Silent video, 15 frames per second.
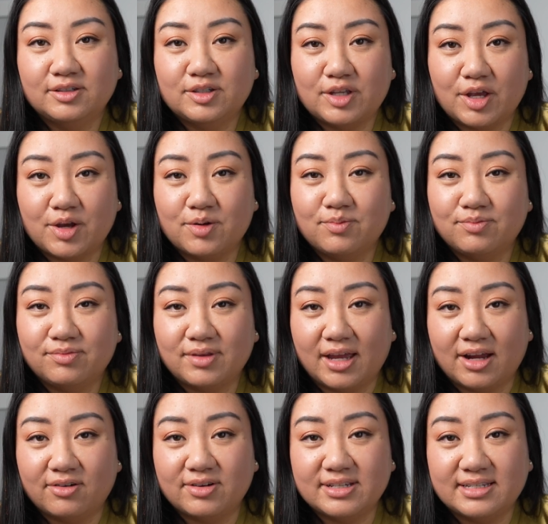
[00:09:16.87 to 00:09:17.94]
So
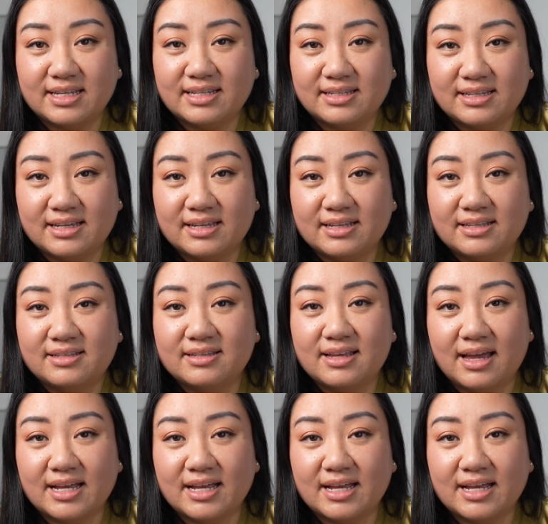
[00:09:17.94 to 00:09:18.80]
I resisted